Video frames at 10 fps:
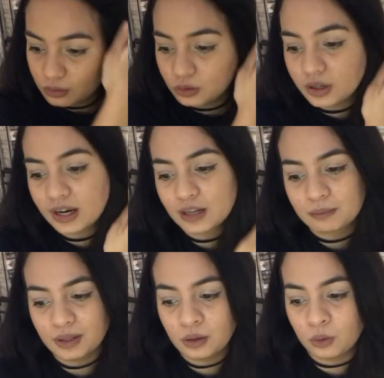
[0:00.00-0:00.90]
looking at
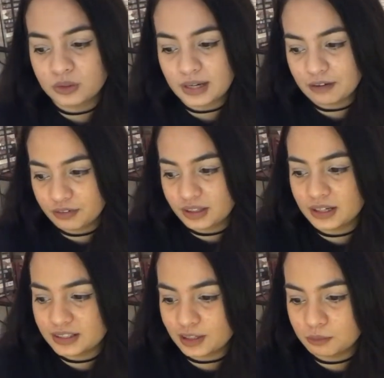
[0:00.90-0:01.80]
my notes,
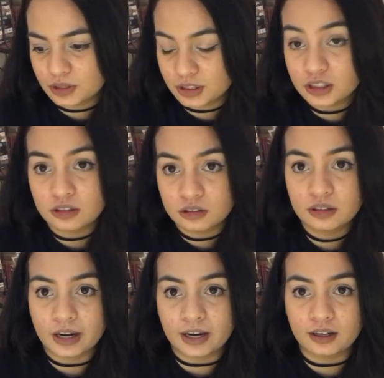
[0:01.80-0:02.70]
everything seems
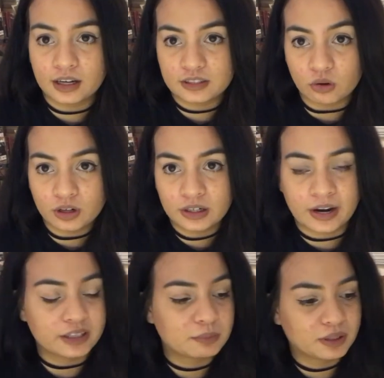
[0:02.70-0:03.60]
like it's
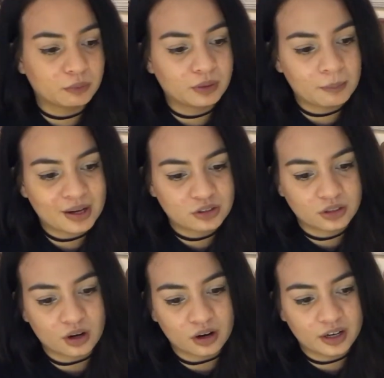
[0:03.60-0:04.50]
organized, but then when I'm actually
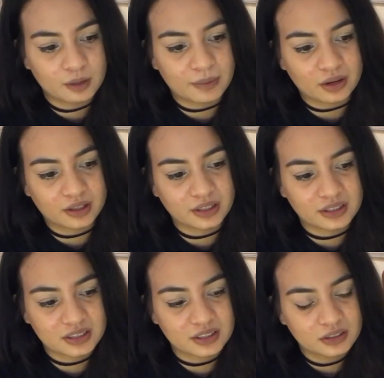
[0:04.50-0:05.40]
talking about it,
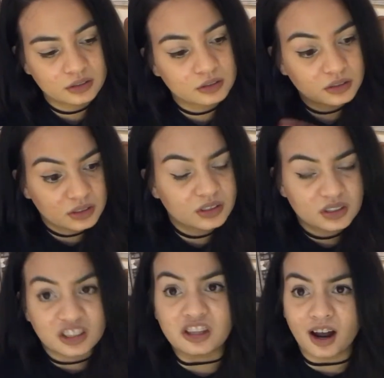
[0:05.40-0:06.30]
it's
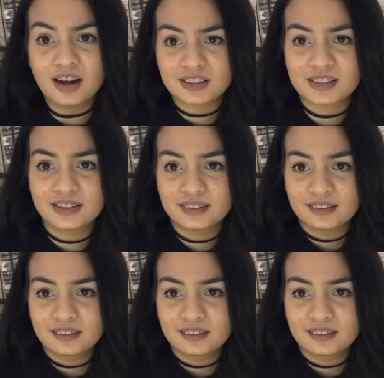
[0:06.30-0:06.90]
not.